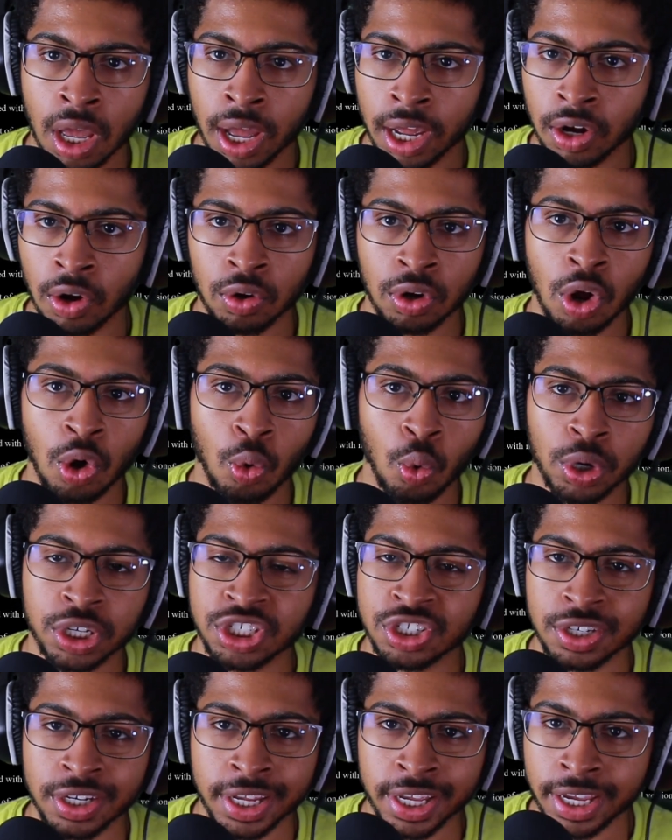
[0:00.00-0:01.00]
I don't know
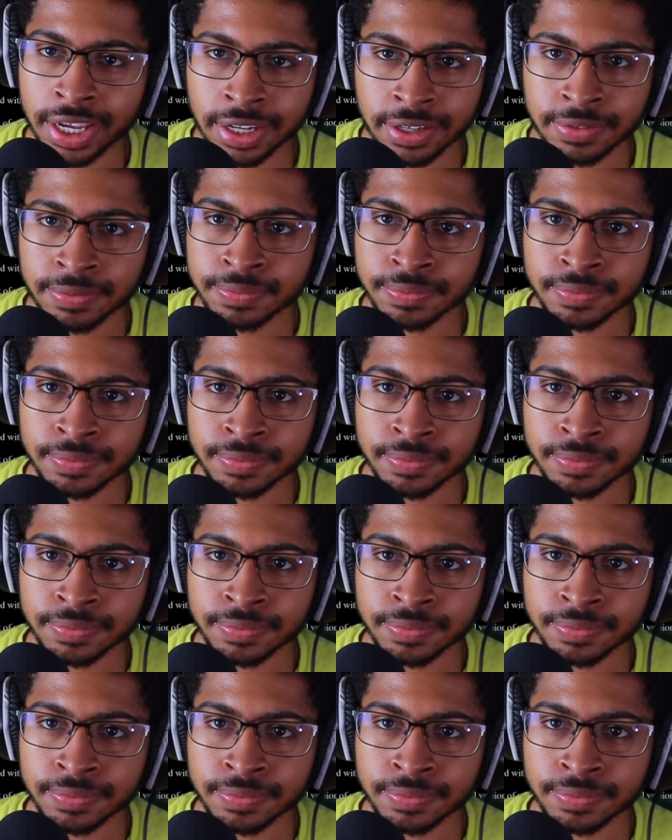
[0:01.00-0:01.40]
what you need,